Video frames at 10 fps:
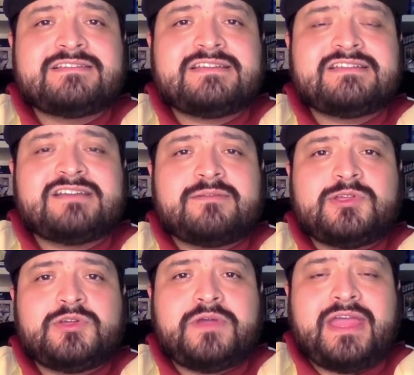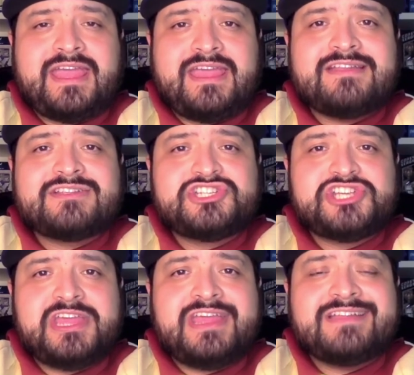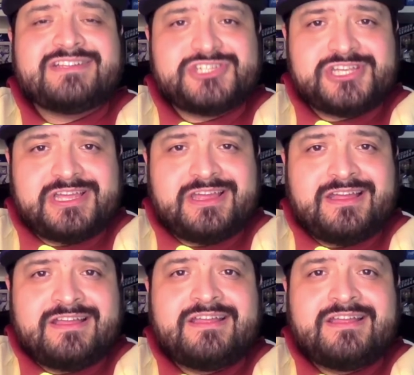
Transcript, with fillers: D W A G G.